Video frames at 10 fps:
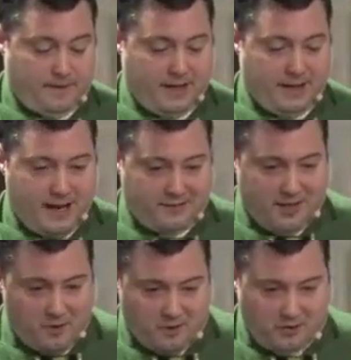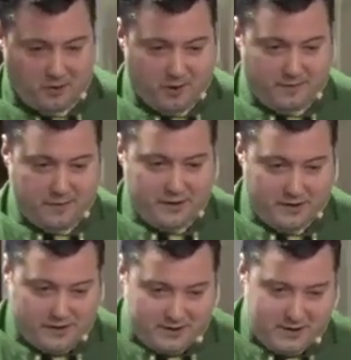And as he was sort of
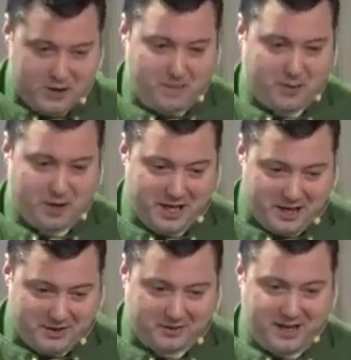shepherding us,